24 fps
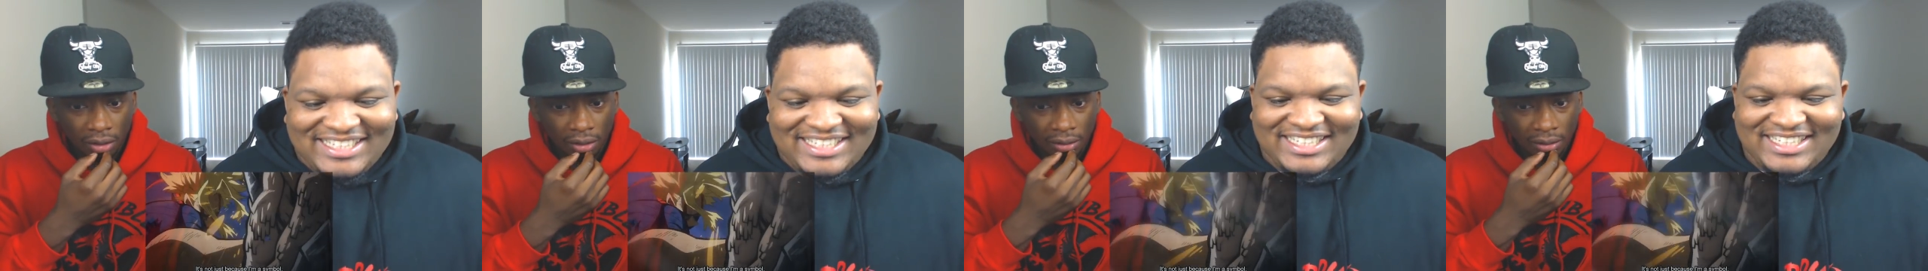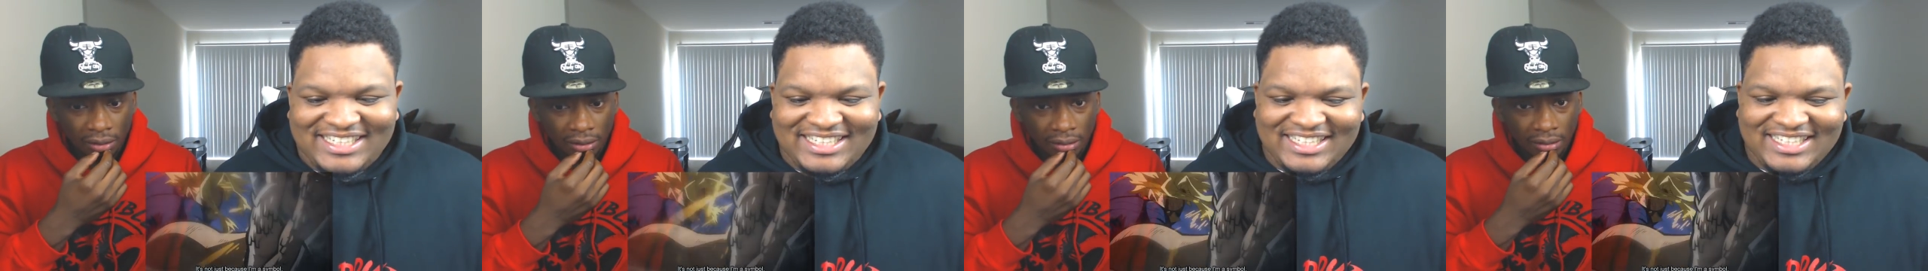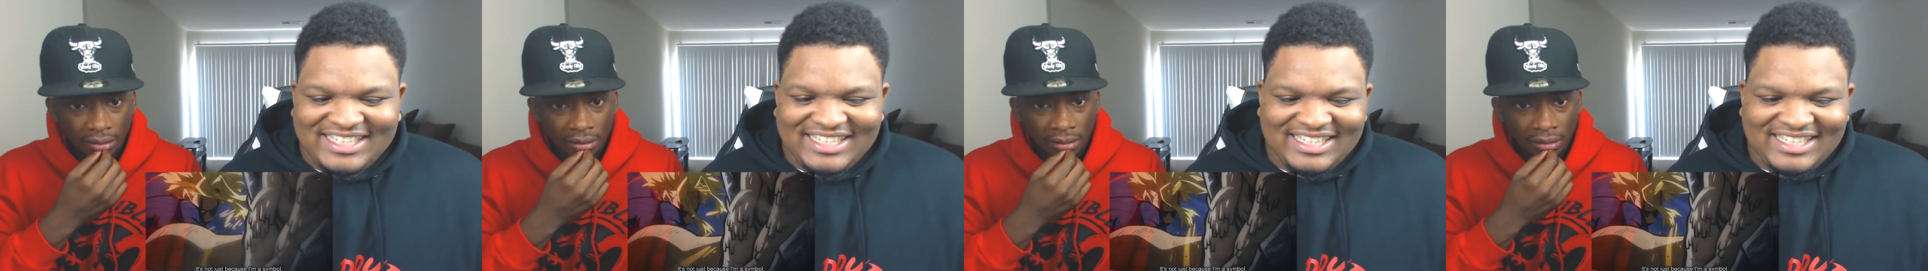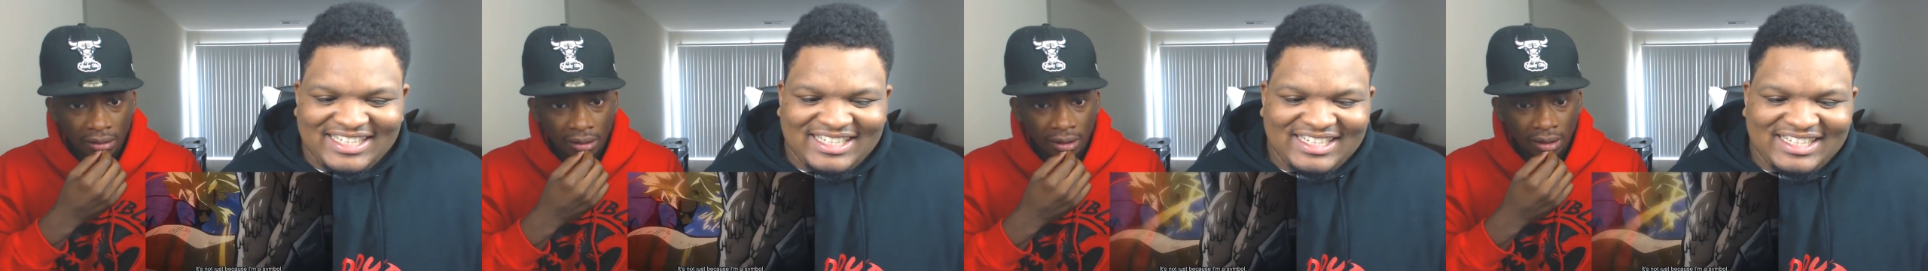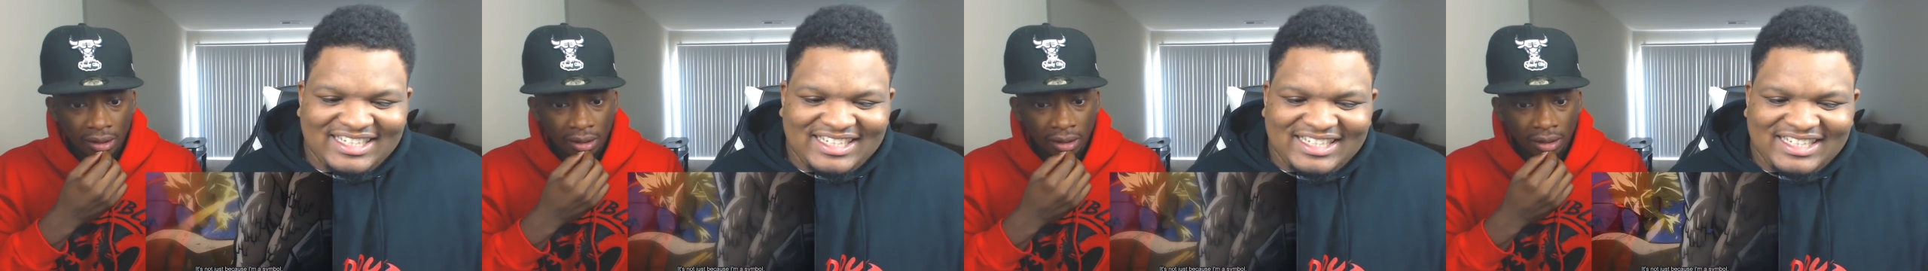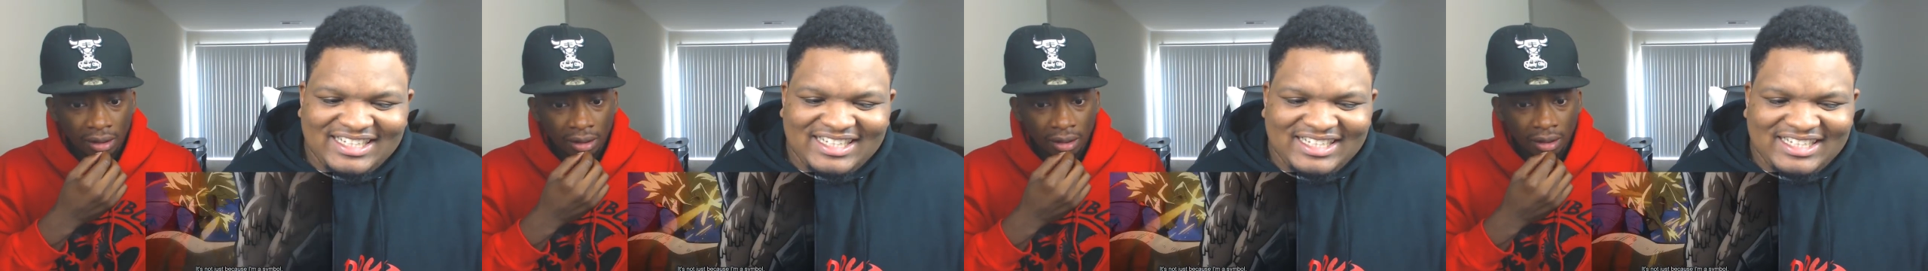
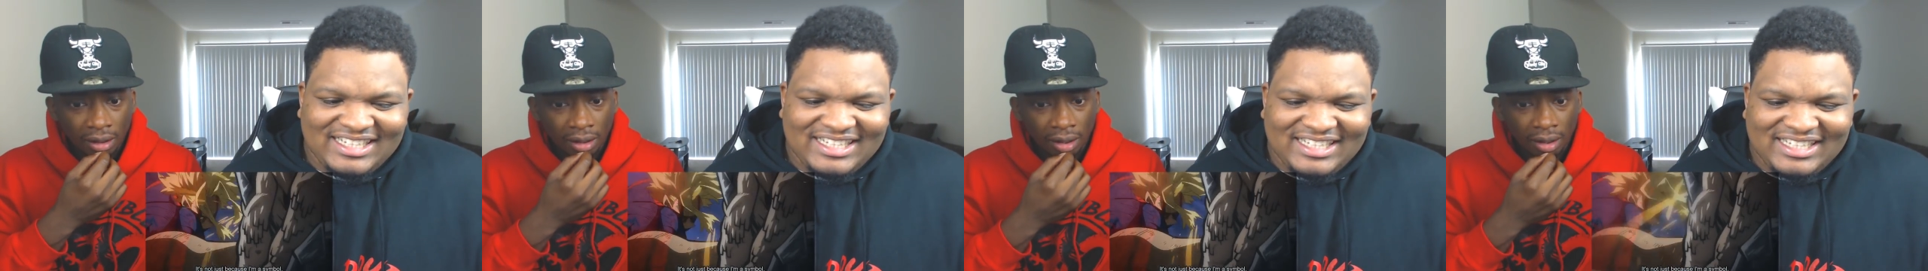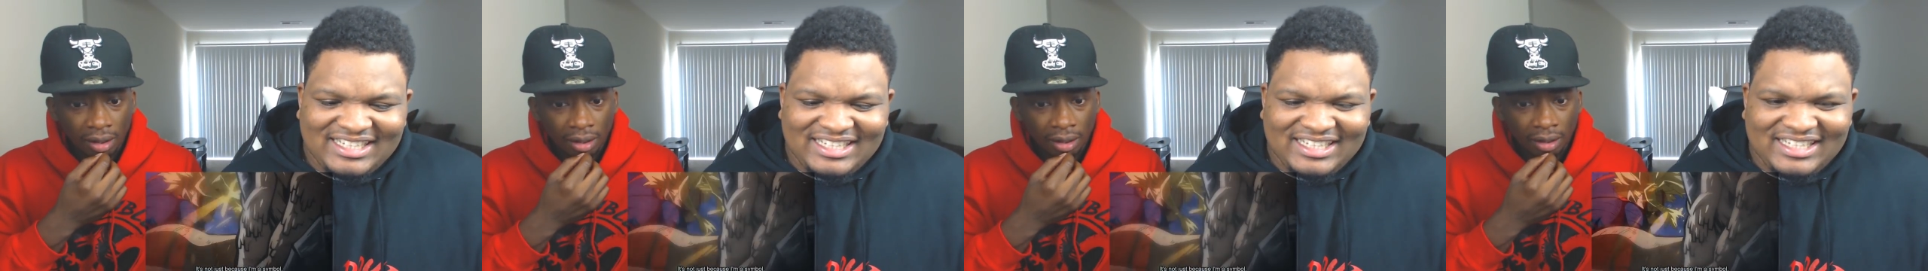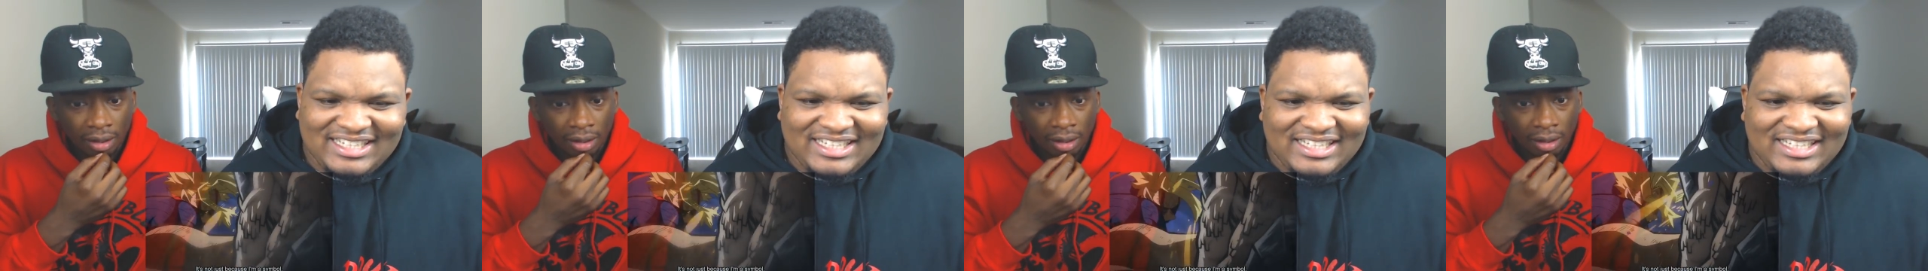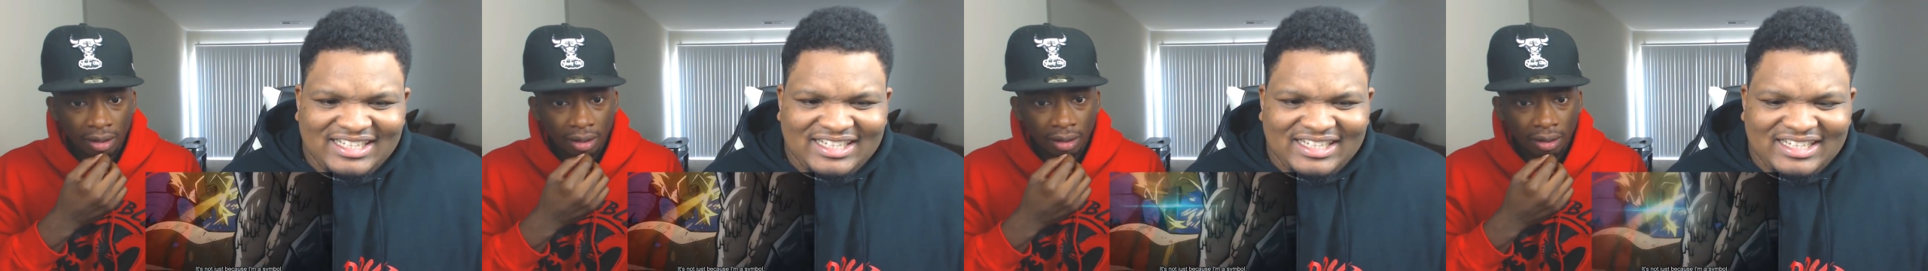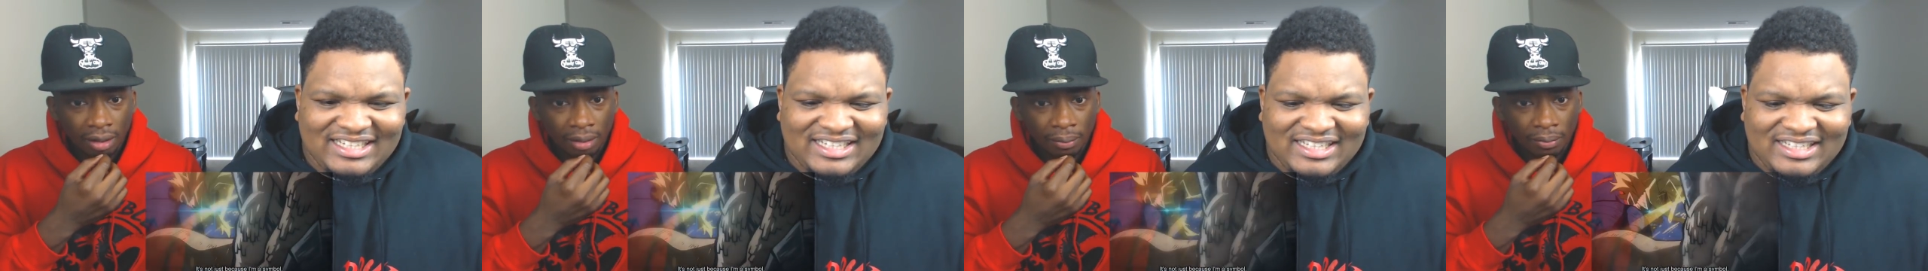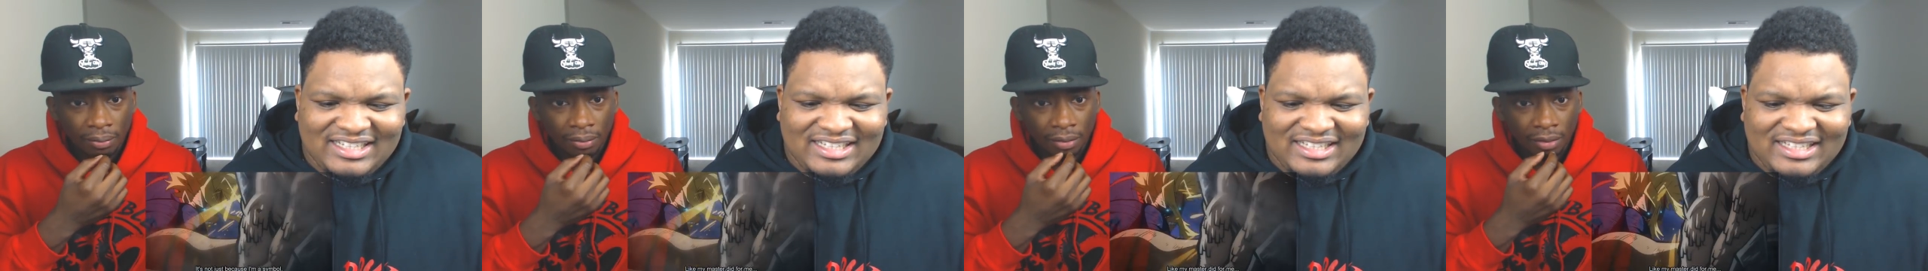
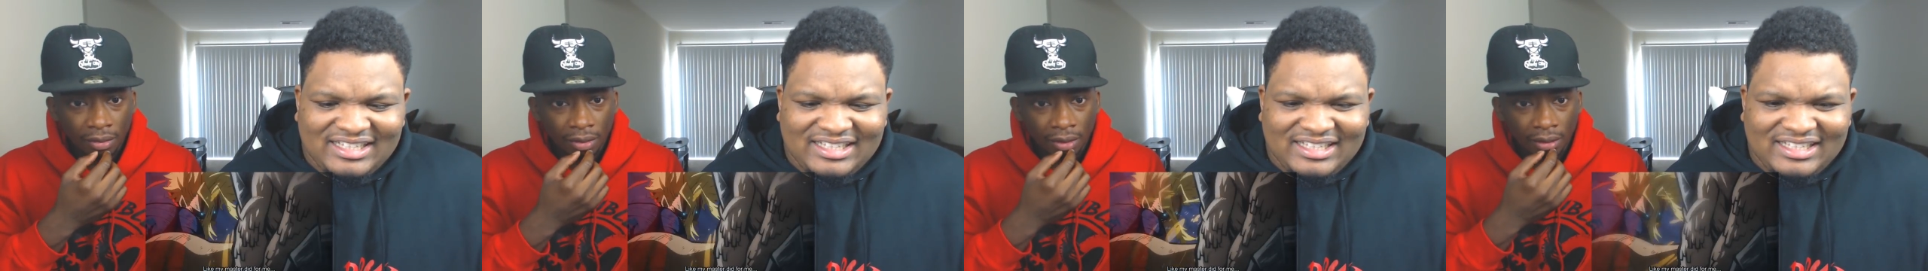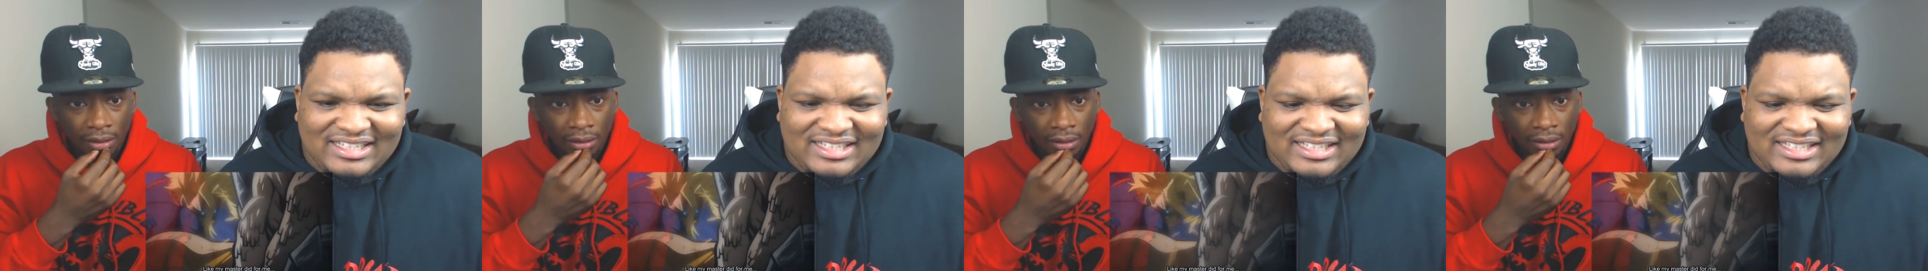Nobody speaks.